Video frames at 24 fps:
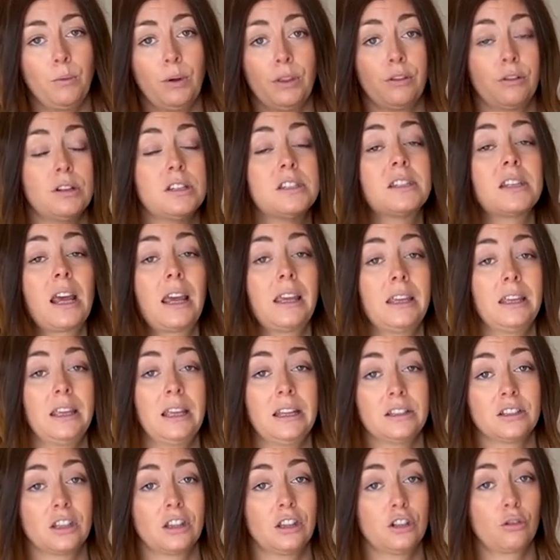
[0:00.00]
whether it's taking
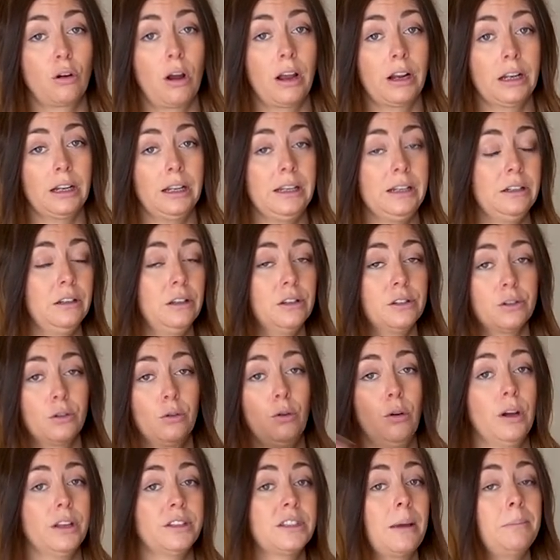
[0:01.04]
it to the dry cleaners
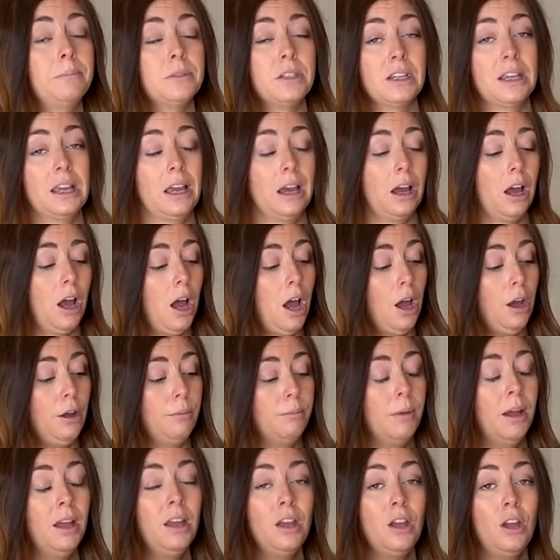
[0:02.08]
or attempting it at
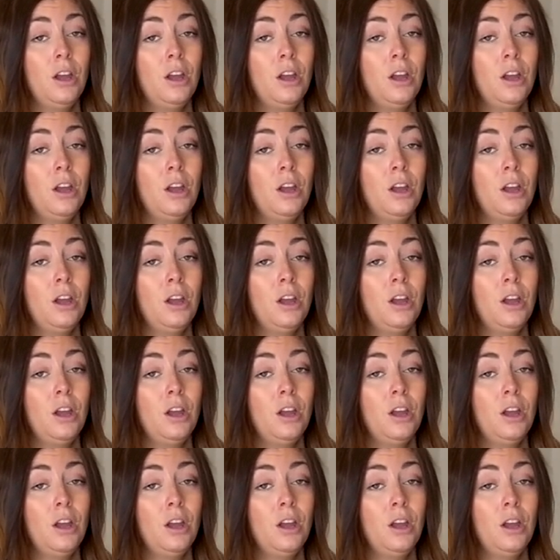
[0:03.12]
home,